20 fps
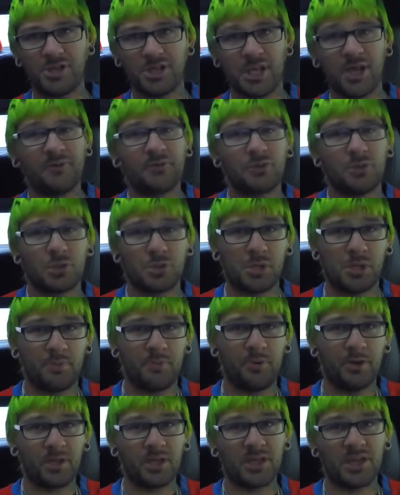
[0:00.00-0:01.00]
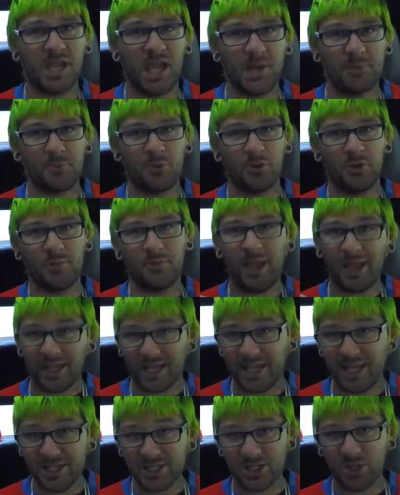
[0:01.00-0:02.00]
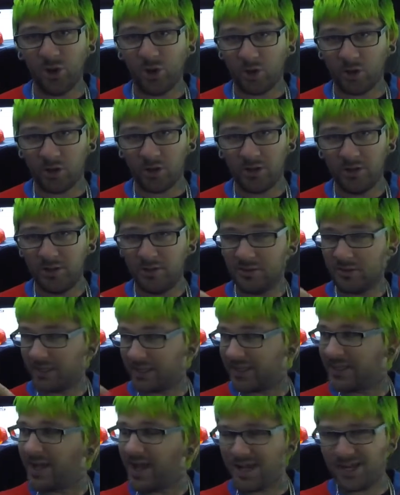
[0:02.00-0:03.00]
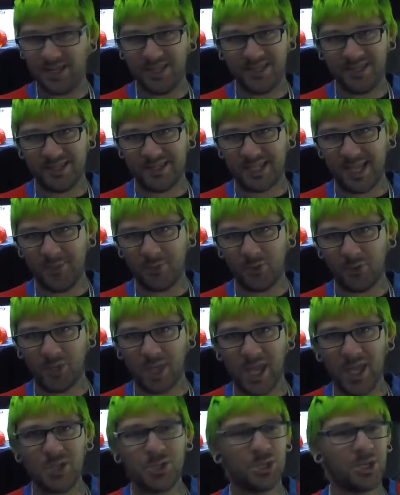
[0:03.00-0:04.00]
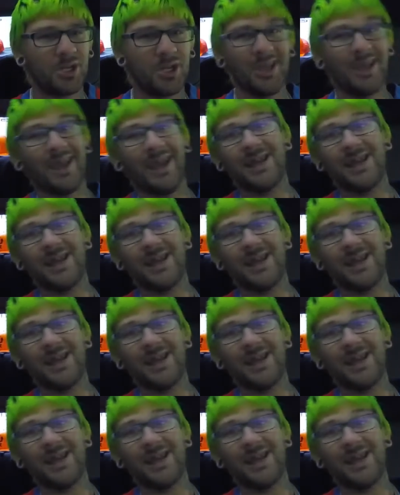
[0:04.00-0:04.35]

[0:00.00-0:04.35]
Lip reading: Salvatore tried putting a camera on the back of his car, like kind of in the same location.